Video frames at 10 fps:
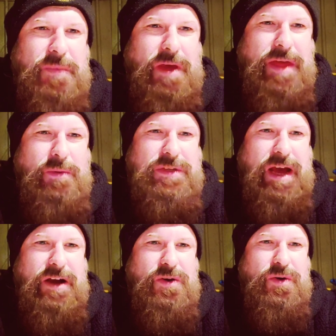That was
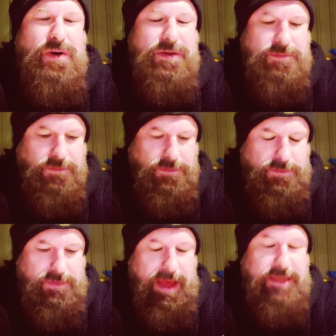hardcore.
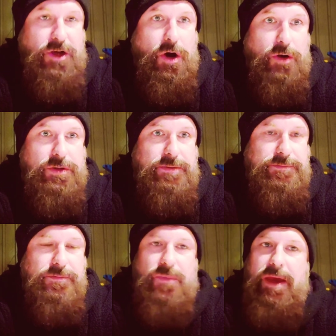That's hot.
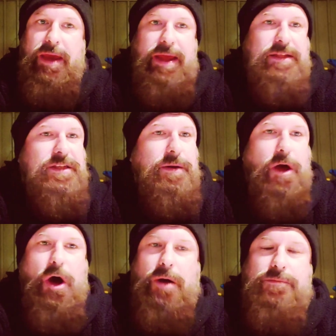Instant
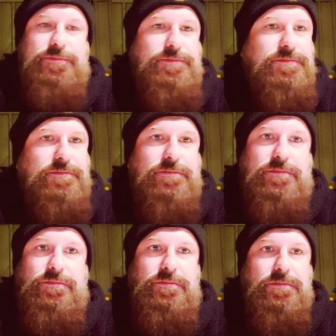hot.
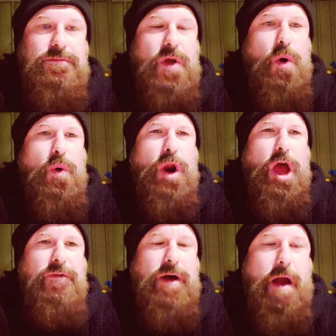All
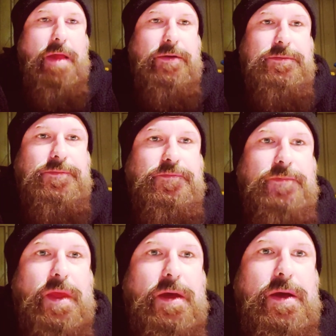over.
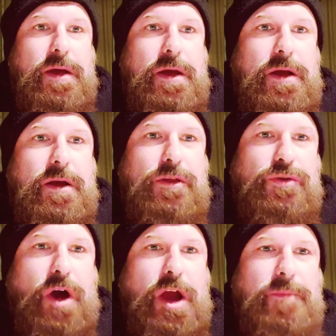
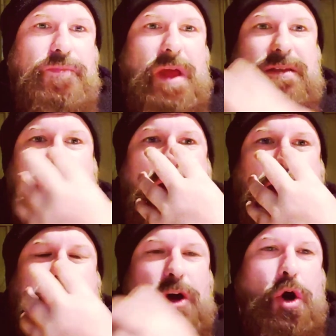Throat, tongue
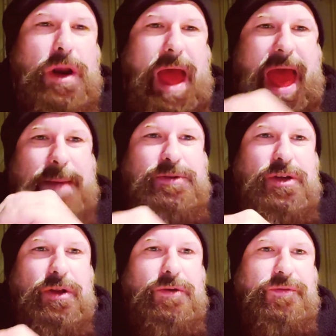is on
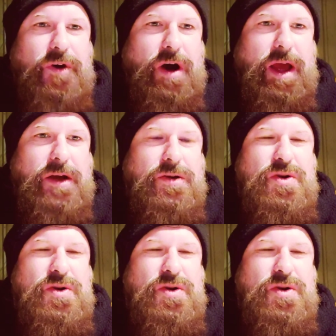absolute fire.